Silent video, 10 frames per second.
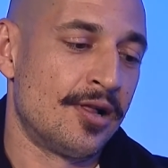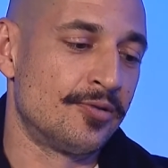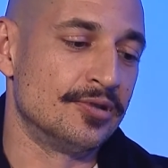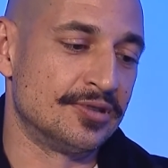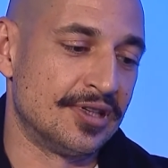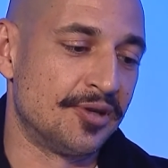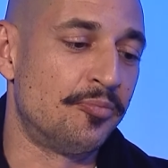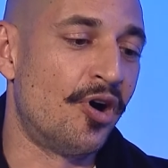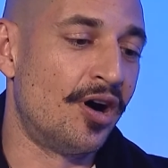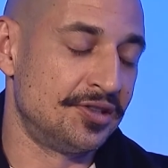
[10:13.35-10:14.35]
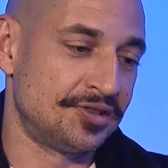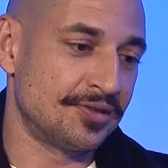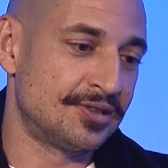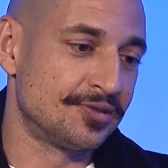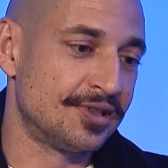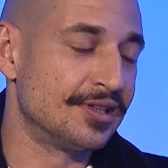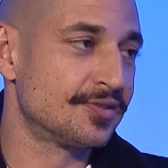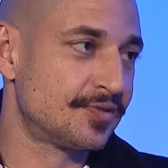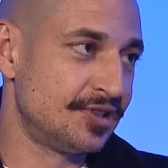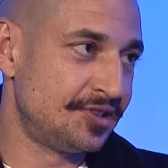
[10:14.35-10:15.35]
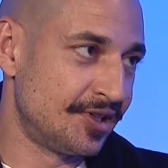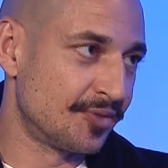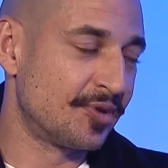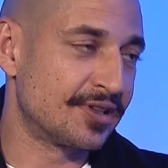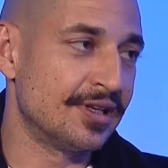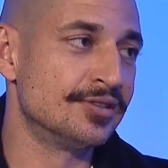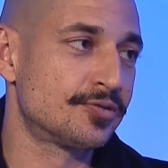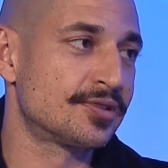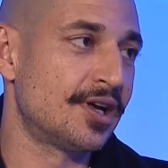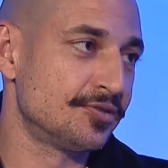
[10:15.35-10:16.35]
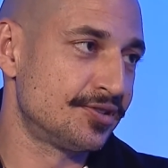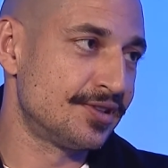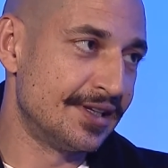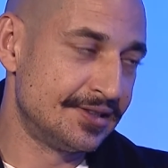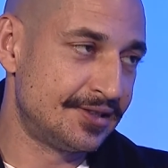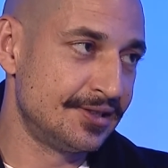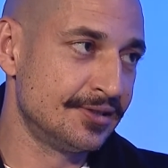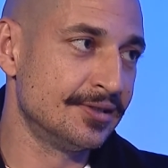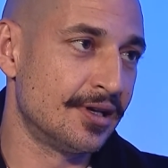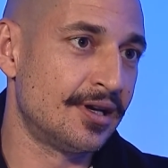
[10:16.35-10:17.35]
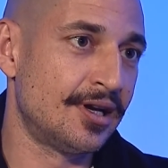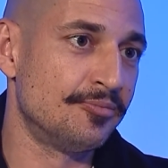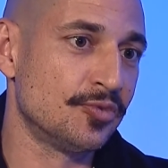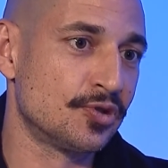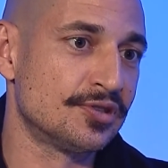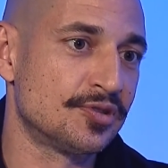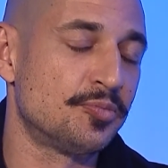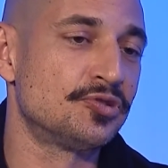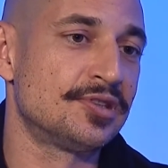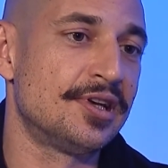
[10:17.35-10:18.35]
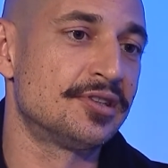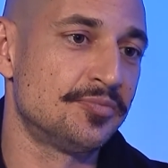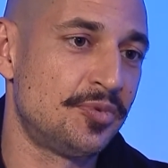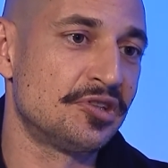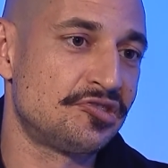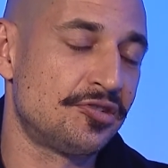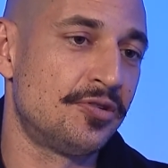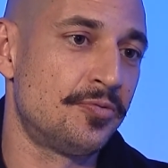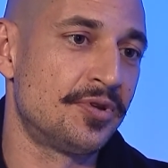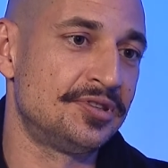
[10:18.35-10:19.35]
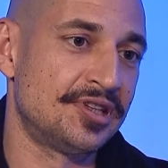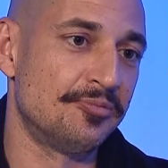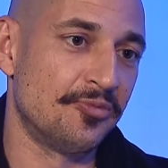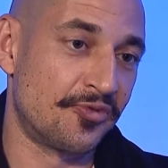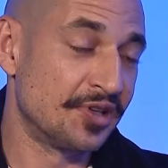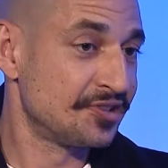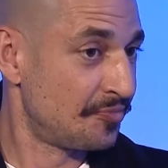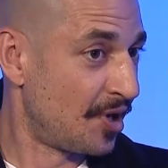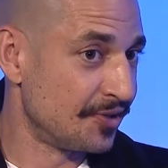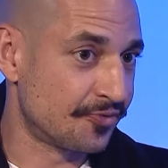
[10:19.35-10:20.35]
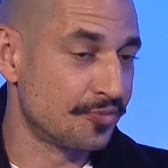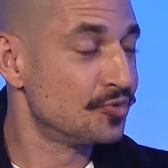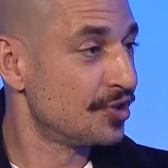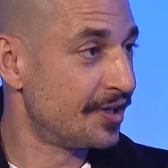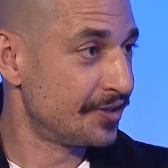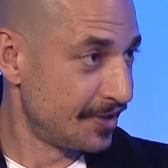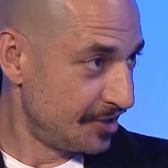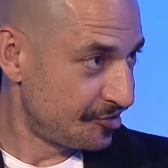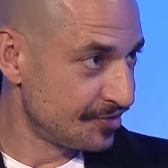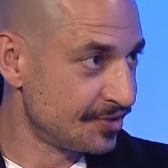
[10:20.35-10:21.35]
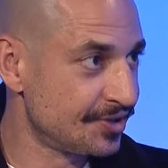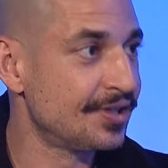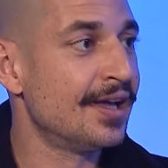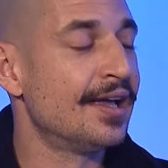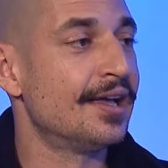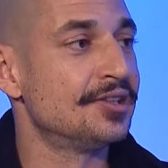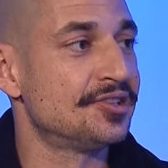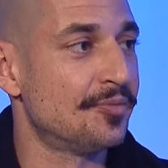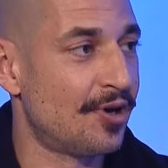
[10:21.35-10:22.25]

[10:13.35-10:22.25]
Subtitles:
I'm going to take a pause till the end of this year, but in 2019, I'm looking to put together a big show with some friends of mine from United Nations and some